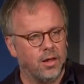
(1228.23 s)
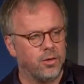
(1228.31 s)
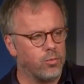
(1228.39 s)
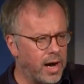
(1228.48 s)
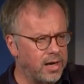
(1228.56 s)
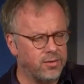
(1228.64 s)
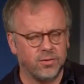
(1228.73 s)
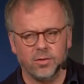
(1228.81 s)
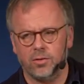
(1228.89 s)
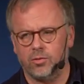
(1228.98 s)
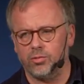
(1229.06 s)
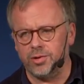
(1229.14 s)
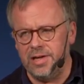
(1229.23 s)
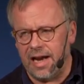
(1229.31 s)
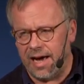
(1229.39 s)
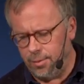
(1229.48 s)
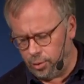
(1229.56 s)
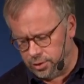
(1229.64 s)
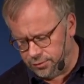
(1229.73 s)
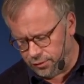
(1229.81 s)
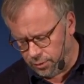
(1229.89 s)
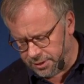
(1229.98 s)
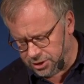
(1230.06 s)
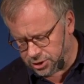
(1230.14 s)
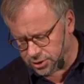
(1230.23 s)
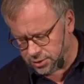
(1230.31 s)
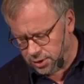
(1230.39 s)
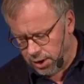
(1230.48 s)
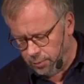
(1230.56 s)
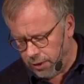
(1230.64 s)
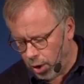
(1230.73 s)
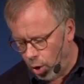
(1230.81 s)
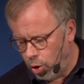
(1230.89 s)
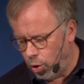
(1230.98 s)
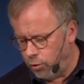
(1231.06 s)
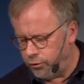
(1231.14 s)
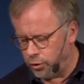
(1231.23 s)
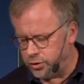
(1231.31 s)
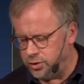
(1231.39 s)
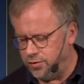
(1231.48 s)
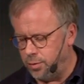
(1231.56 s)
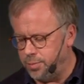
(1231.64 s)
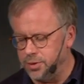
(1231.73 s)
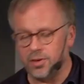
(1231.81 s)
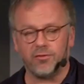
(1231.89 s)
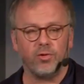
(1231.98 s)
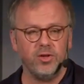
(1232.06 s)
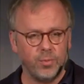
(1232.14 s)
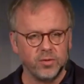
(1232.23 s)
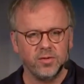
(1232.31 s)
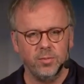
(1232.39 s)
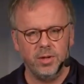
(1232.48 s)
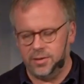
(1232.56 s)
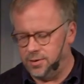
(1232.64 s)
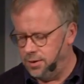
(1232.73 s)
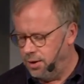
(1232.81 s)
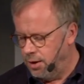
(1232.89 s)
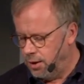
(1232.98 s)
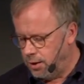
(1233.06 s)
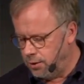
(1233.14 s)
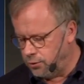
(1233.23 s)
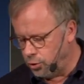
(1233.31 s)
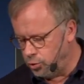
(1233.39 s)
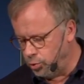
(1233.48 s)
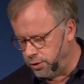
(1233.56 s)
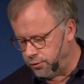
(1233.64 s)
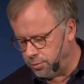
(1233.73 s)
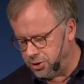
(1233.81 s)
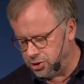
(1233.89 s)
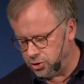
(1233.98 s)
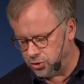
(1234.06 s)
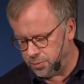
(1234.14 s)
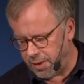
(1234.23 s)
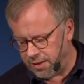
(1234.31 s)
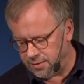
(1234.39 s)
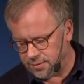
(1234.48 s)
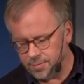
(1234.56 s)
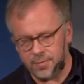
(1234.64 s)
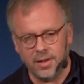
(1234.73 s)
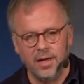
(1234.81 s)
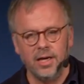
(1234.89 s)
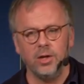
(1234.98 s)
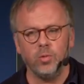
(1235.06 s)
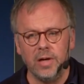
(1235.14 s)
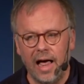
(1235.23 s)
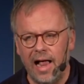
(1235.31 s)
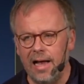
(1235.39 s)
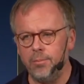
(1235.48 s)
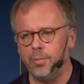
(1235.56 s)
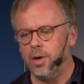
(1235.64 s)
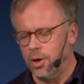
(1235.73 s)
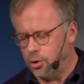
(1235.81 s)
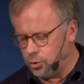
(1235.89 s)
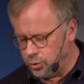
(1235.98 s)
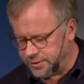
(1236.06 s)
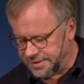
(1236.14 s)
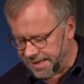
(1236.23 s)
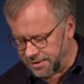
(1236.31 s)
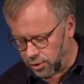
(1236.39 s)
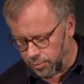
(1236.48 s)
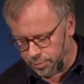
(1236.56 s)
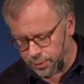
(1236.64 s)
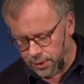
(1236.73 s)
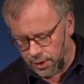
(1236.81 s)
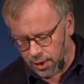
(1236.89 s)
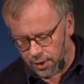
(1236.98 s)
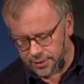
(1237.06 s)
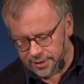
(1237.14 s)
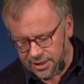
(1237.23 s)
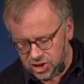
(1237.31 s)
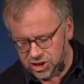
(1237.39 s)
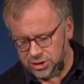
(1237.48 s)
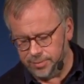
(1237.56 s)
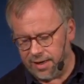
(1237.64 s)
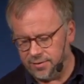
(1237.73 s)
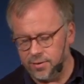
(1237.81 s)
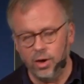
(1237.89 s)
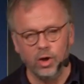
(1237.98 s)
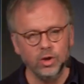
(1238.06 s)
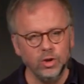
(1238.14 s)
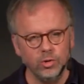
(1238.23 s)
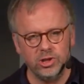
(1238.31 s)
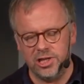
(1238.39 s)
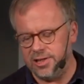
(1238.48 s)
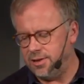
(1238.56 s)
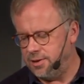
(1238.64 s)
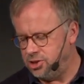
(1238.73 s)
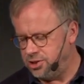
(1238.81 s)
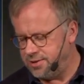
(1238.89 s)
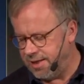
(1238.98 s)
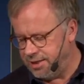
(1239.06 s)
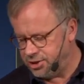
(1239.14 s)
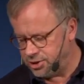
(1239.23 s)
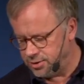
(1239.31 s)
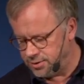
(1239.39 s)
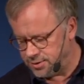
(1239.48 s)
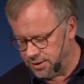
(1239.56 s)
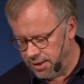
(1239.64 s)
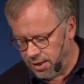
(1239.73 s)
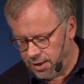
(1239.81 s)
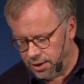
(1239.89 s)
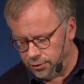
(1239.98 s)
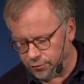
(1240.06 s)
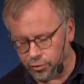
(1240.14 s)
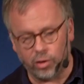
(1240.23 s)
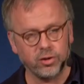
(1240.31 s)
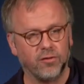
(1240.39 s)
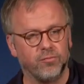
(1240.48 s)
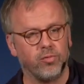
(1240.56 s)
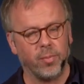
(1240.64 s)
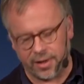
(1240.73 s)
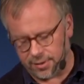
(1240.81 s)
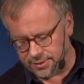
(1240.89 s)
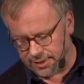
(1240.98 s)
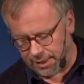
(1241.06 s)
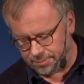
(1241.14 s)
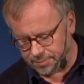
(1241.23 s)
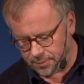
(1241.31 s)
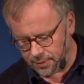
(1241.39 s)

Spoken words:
The right to reliable information will allow for the development of responsibility in the new information space. It will help to set up and legitimize new legislations in front of propaganda.